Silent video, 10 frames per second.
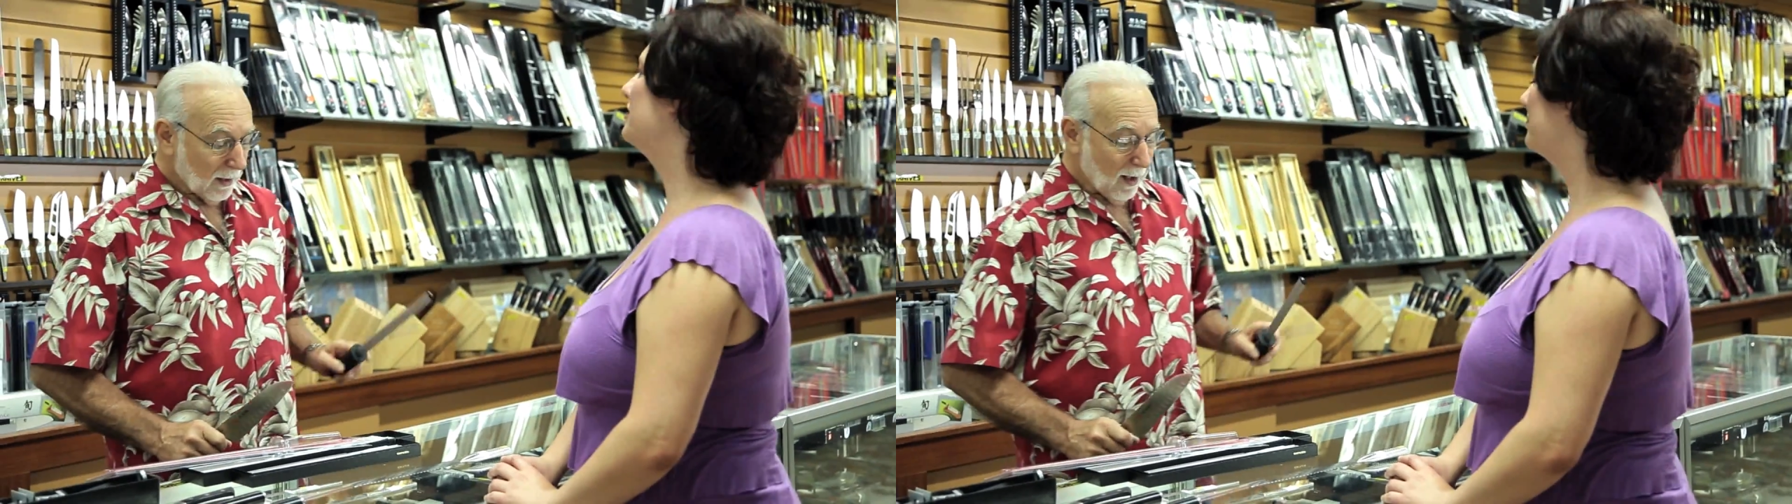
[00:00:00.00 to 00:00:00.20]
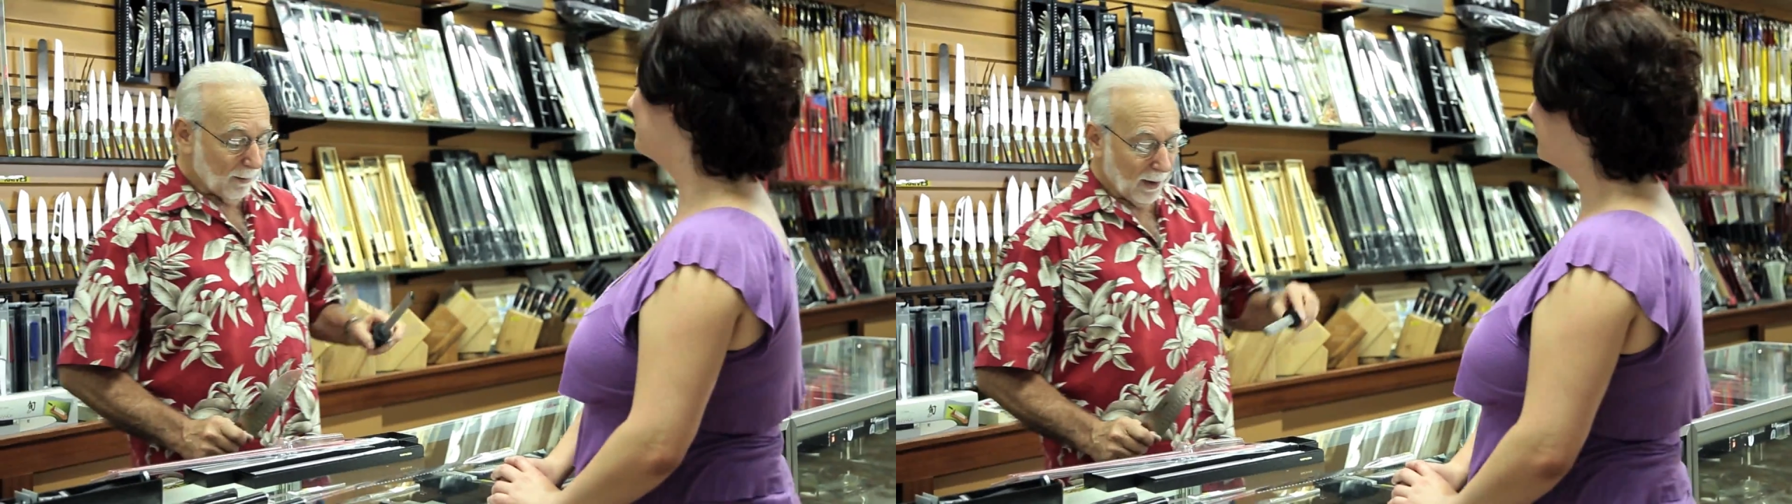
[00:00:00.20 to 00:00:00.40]

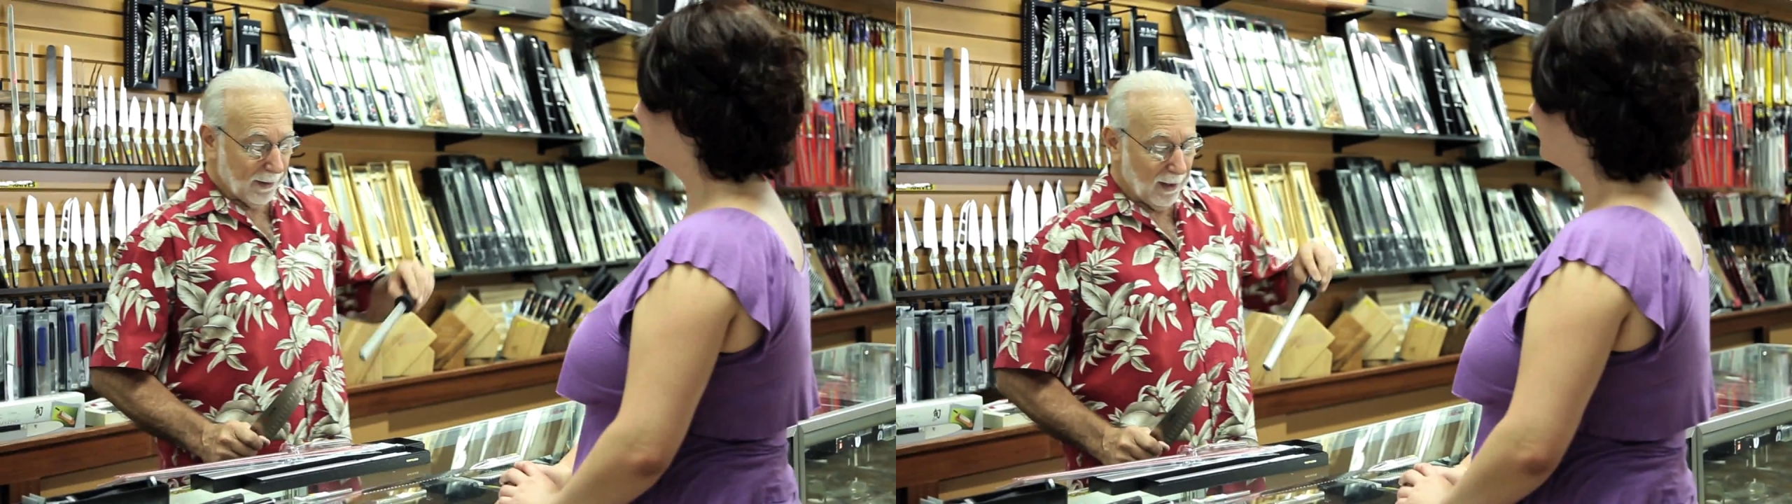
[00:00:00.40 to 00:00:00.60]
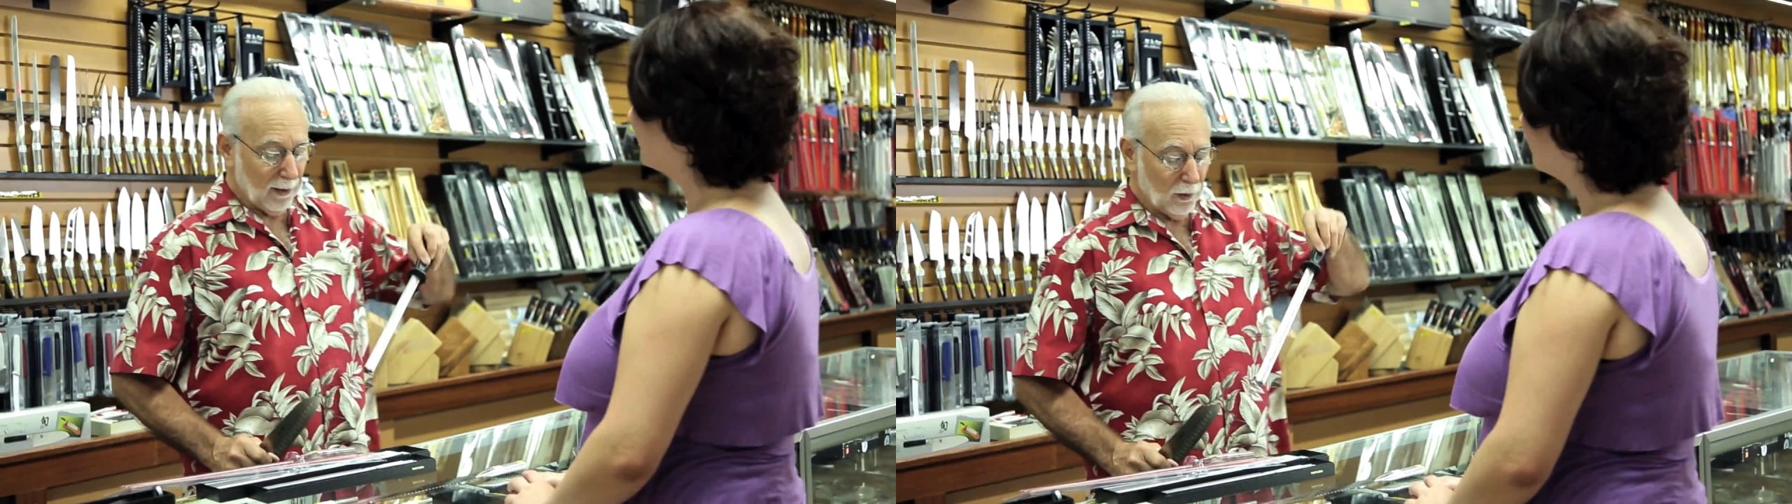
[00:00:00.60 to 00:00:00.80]
a couple of
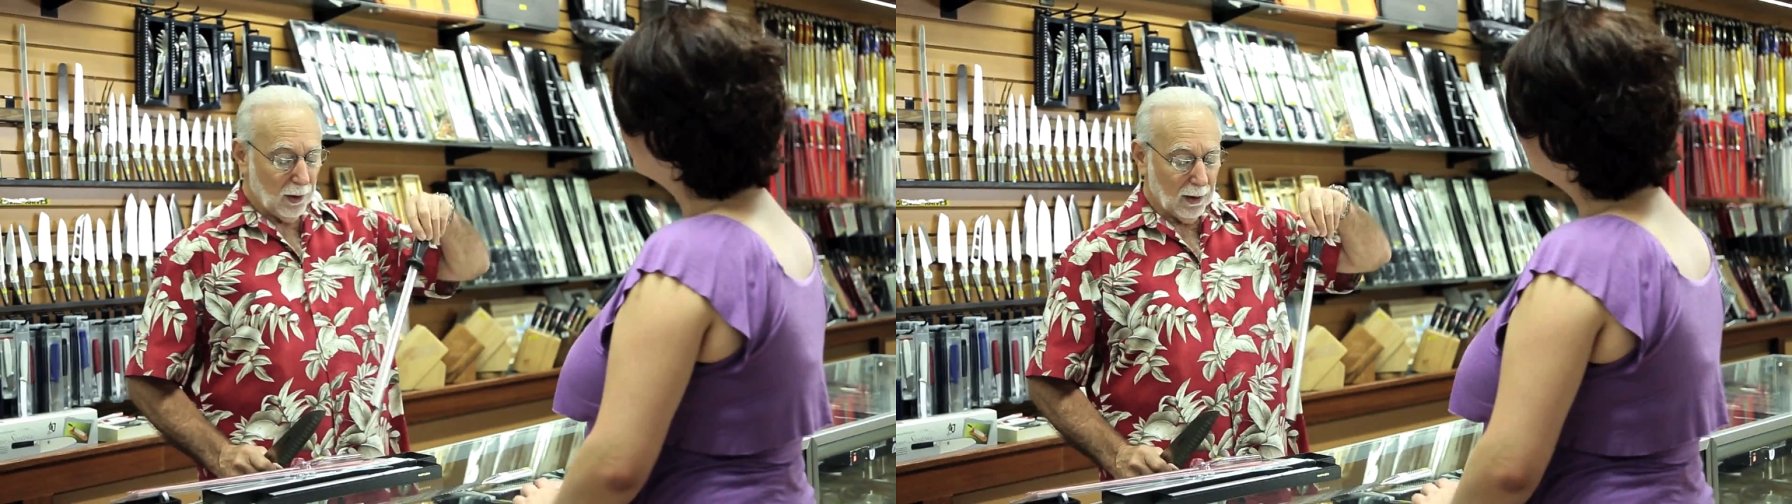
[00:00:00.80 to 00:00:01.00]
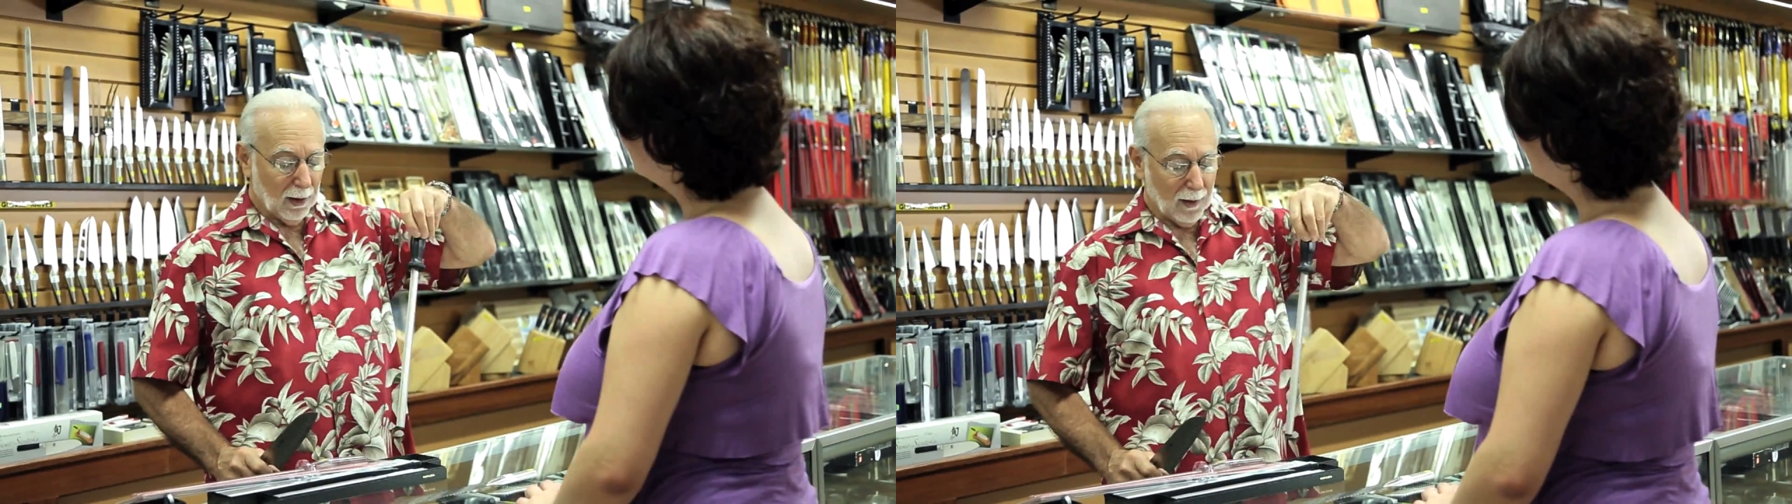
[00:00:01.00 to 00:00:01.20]
things.
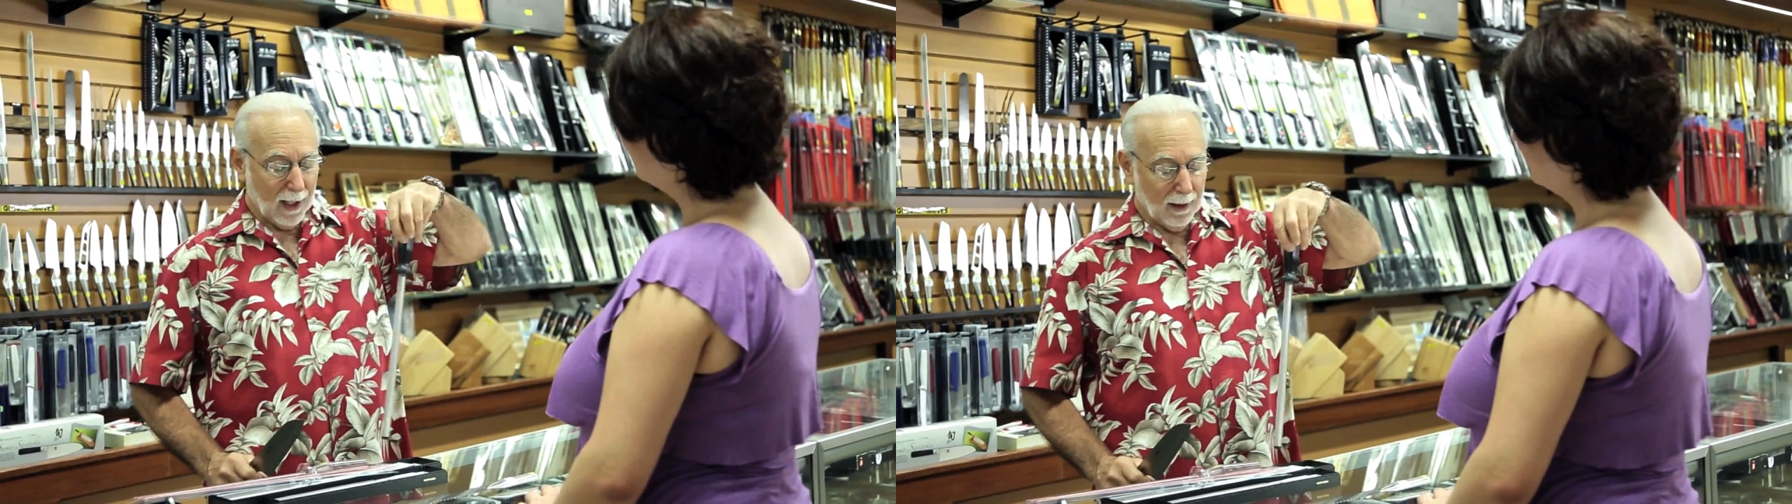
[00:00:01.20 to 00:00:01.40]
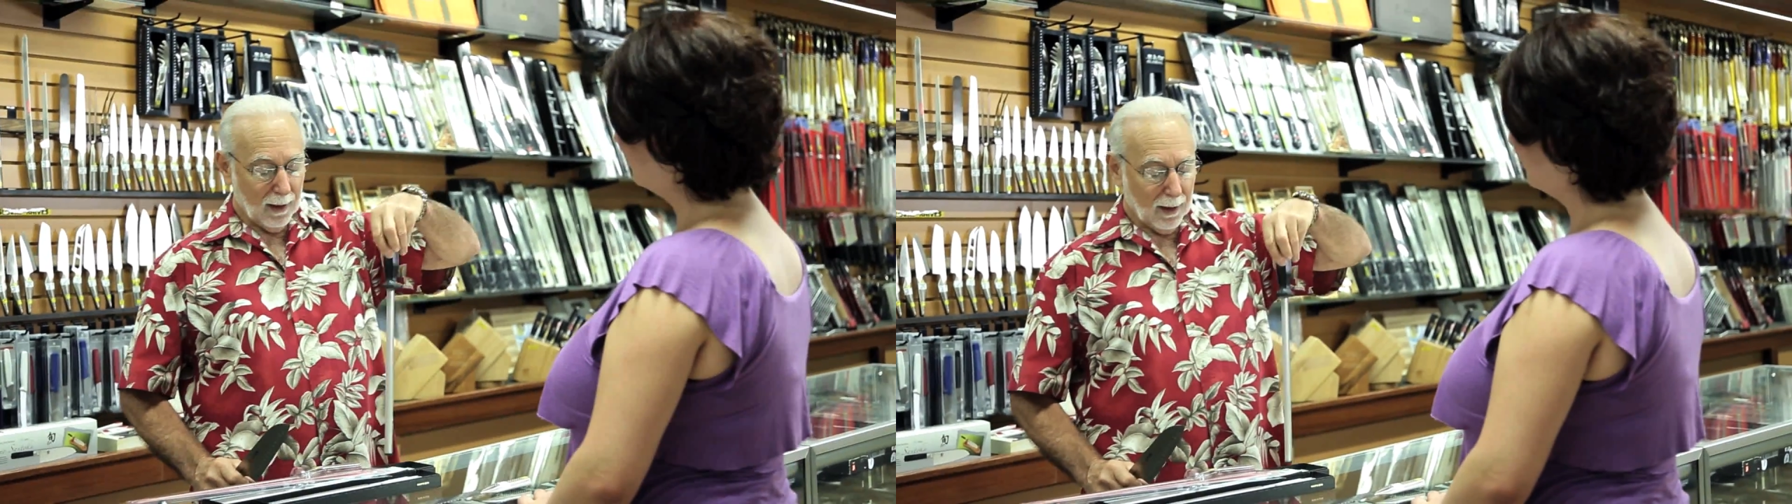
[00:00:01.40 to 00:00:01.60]
You can take